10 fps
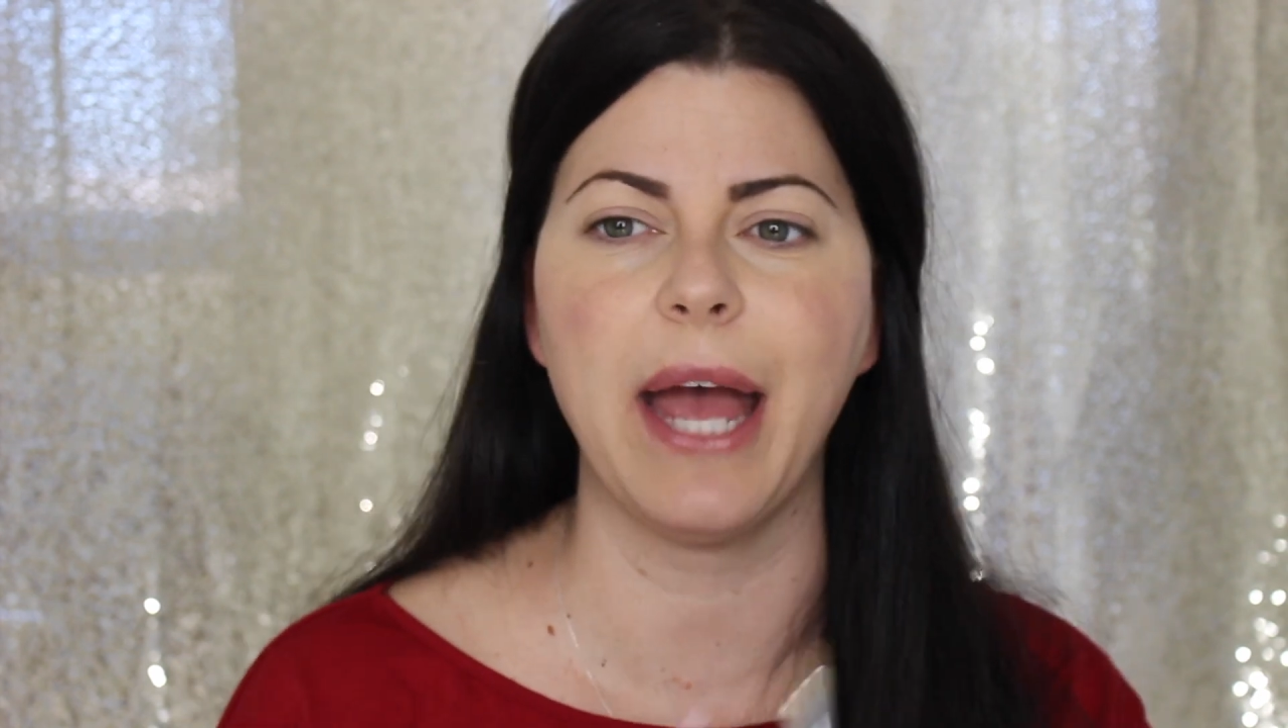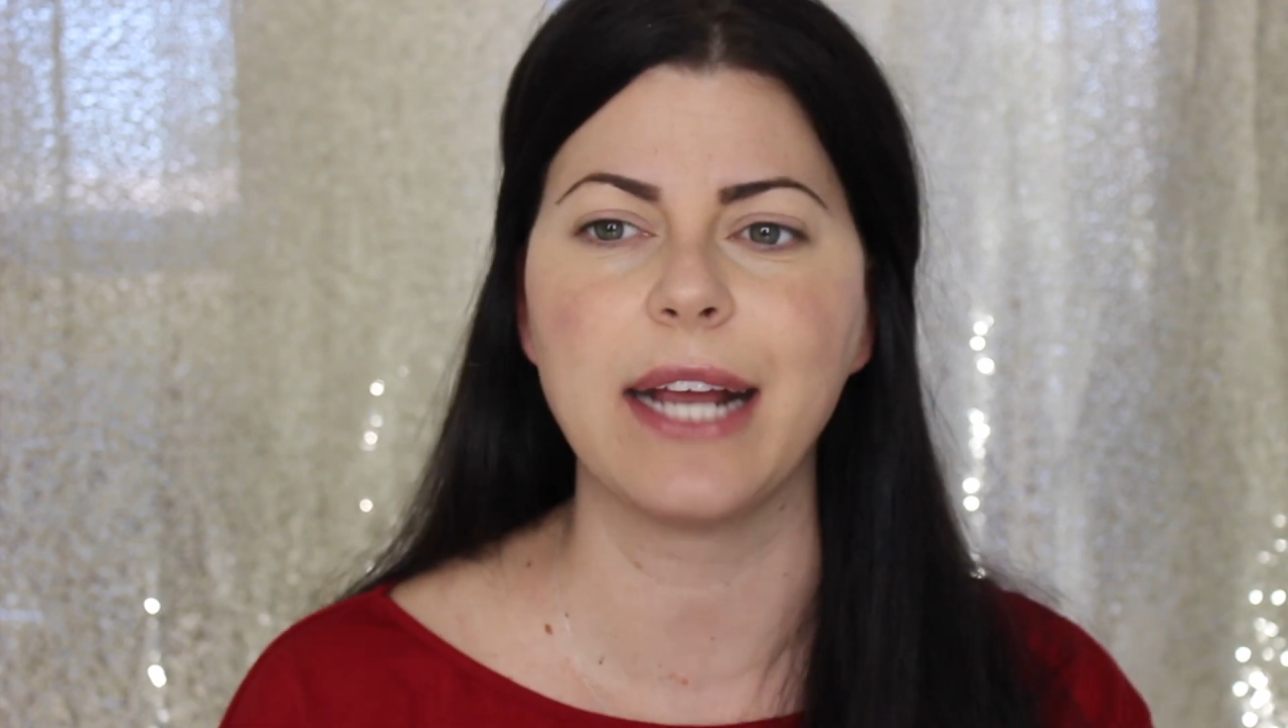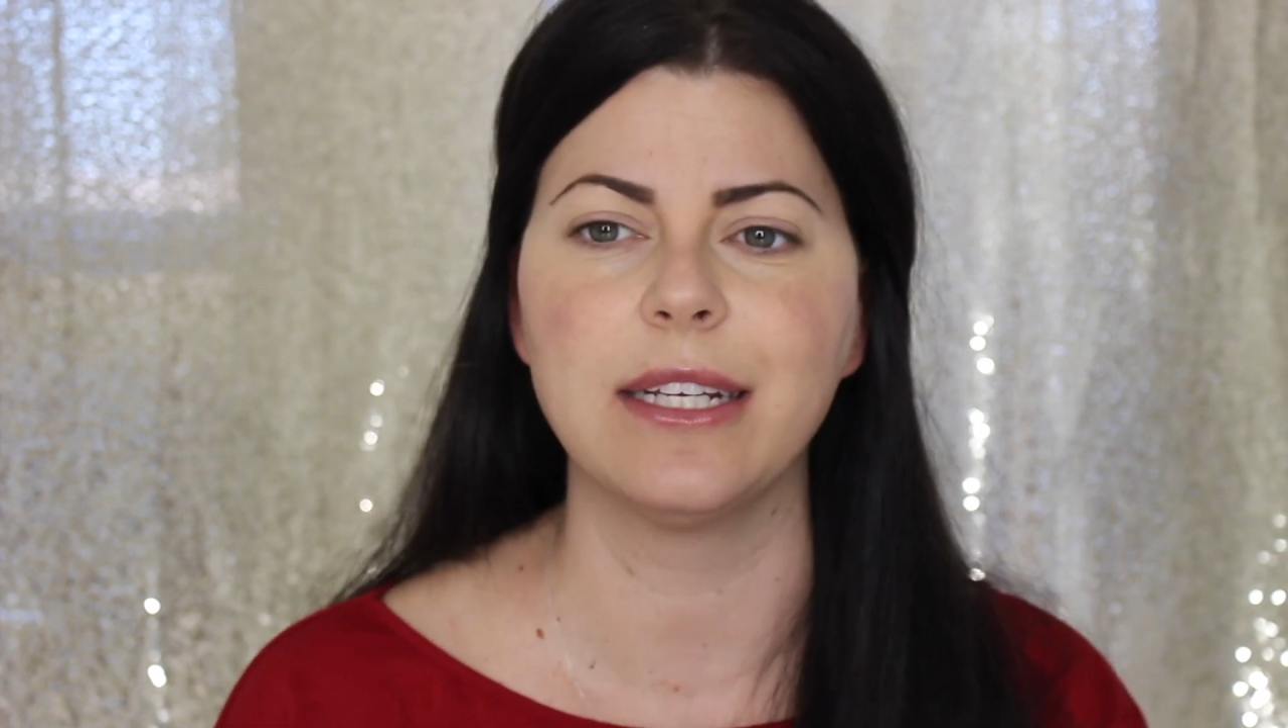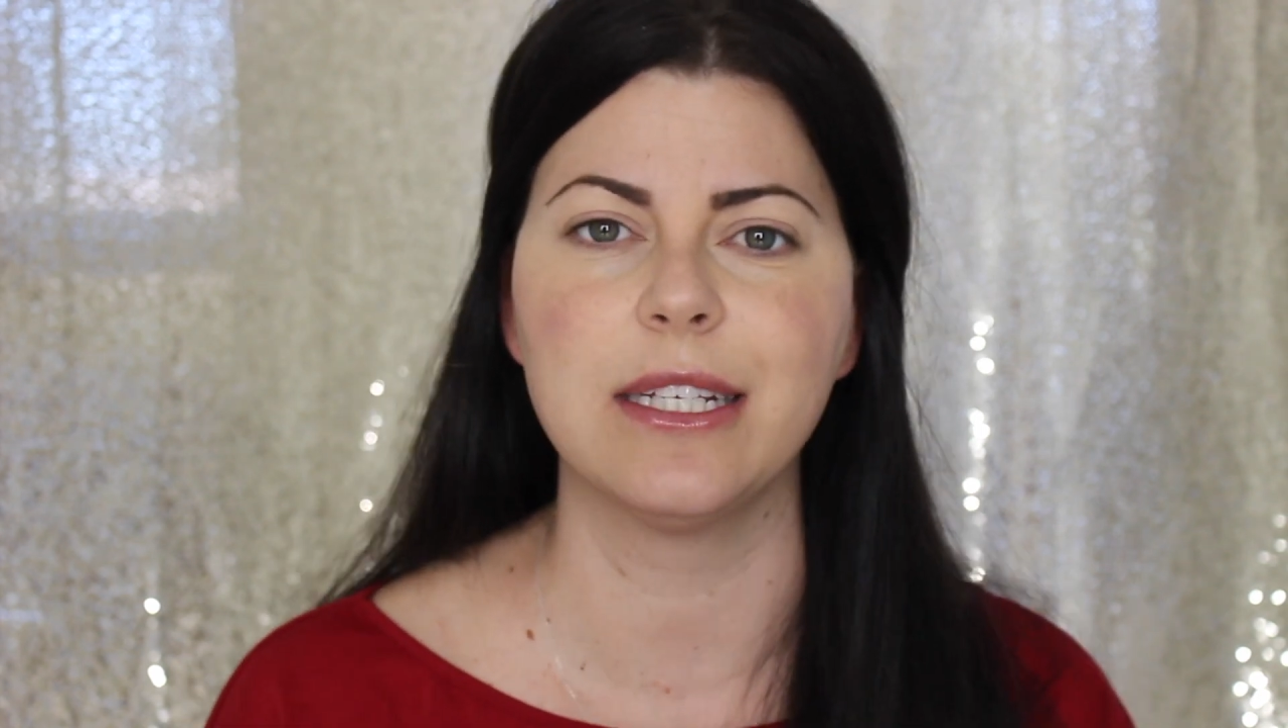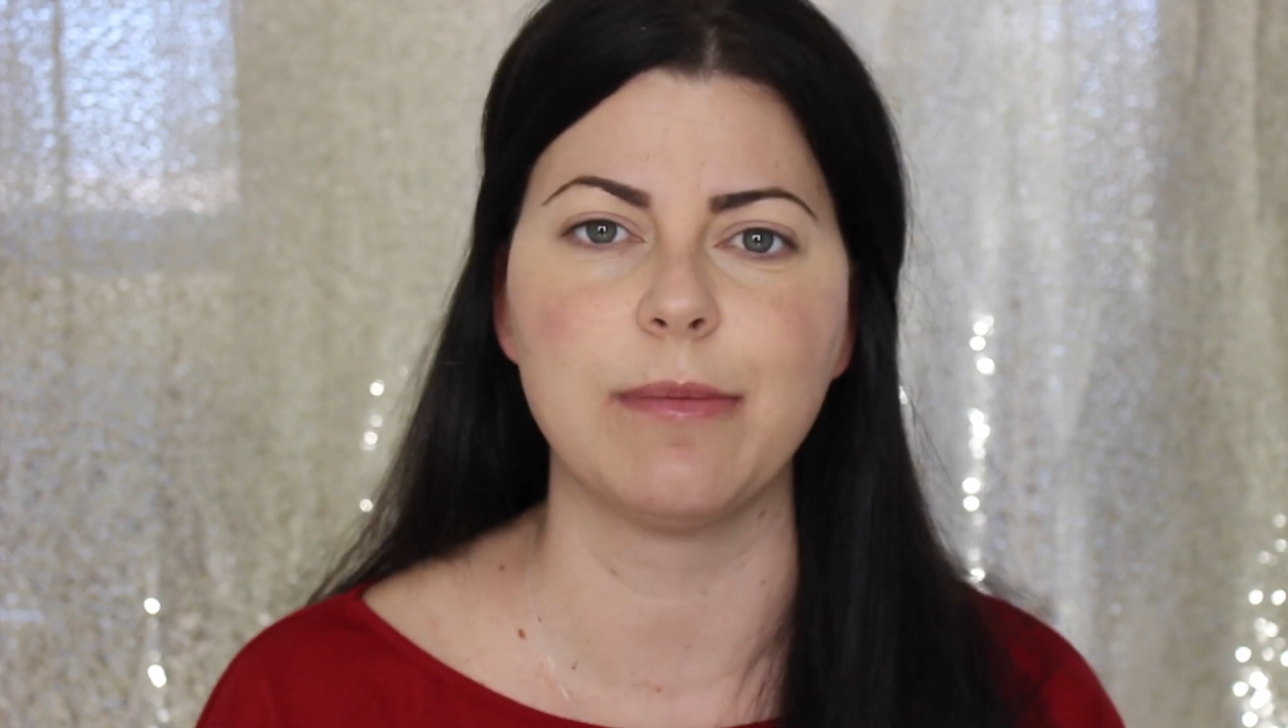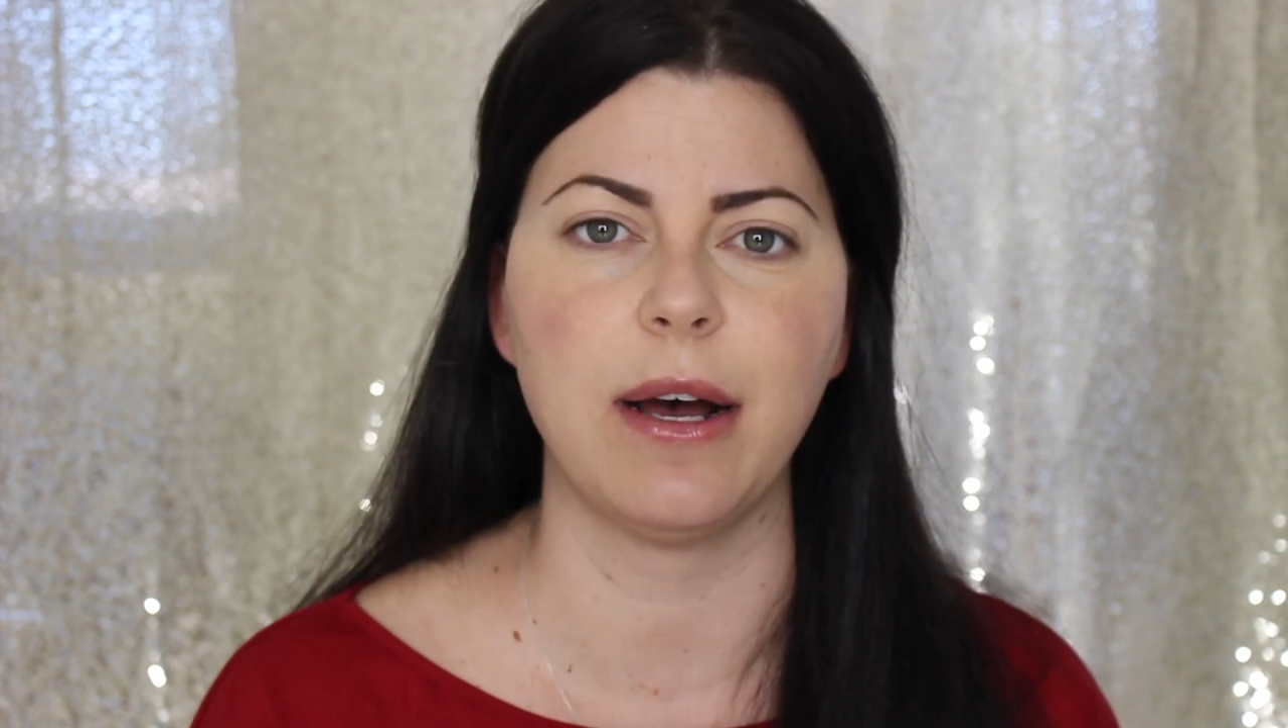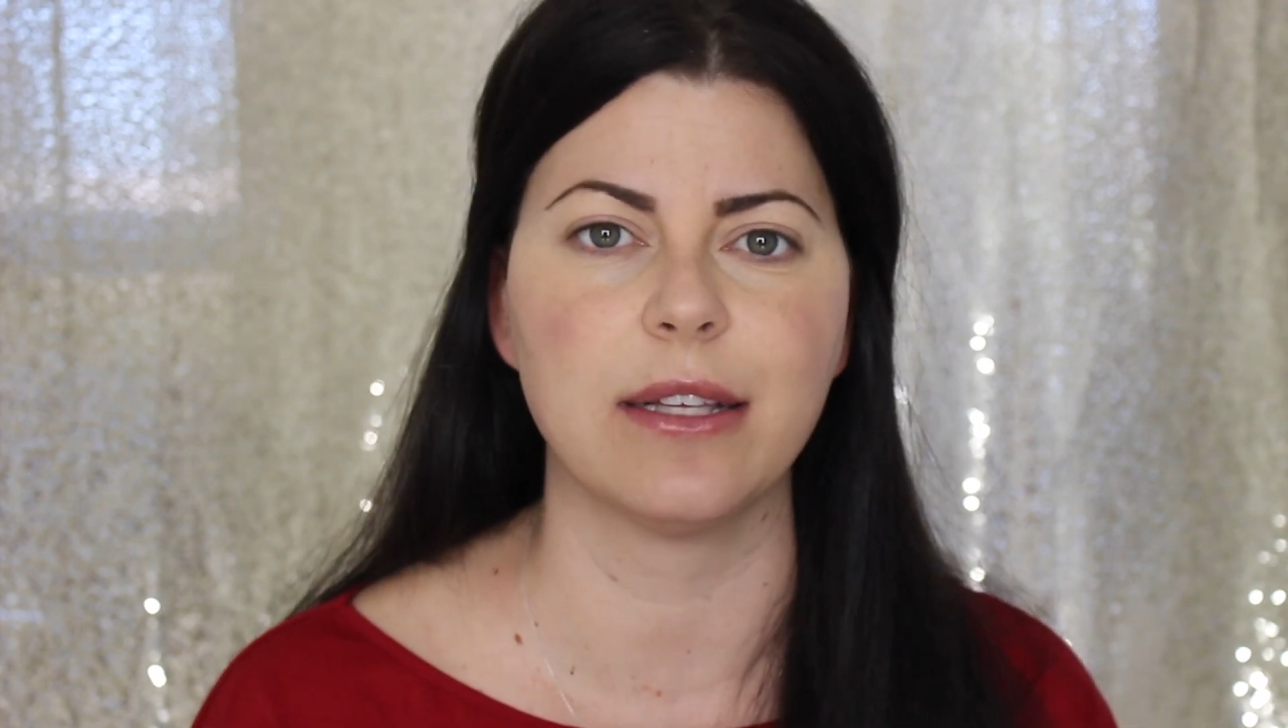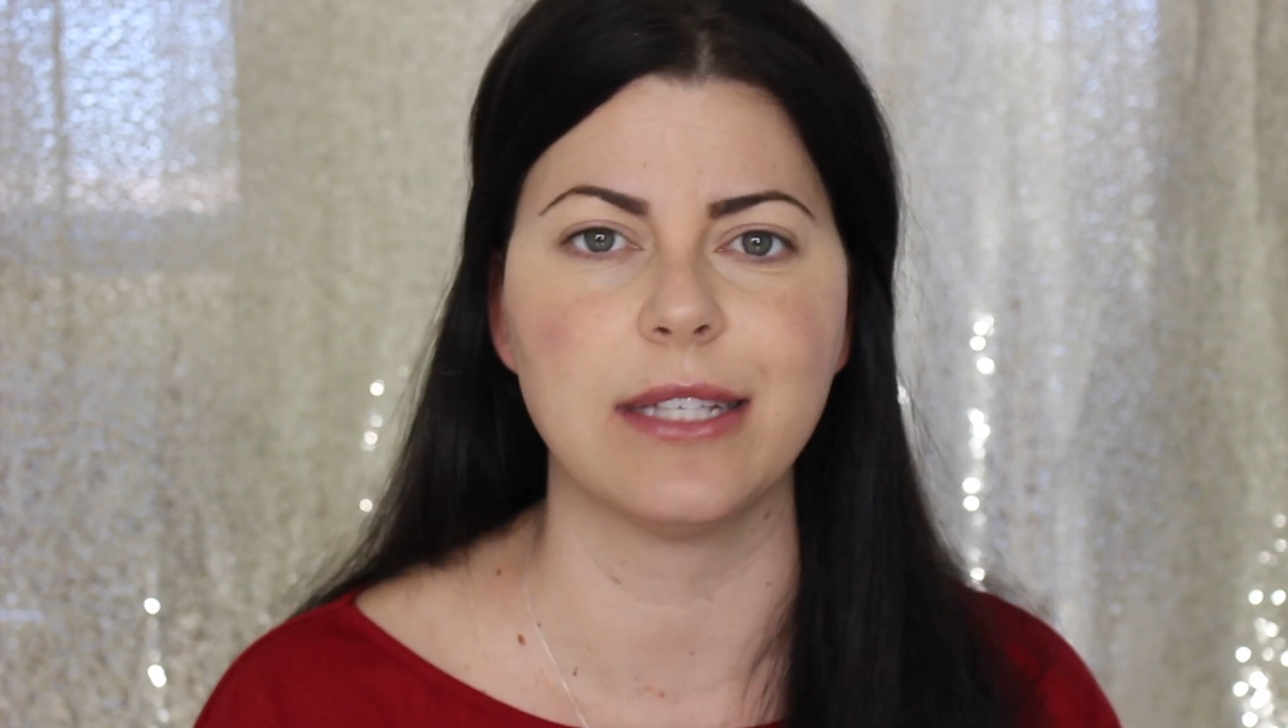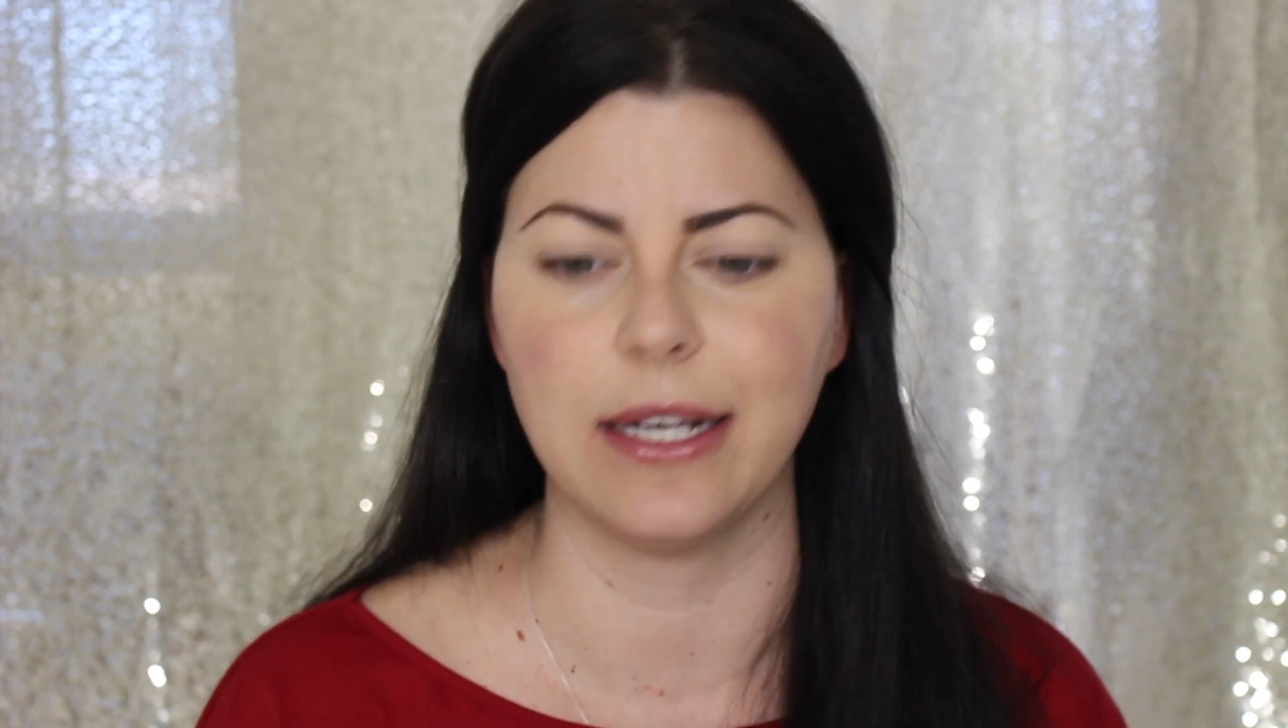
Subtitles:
acne spots?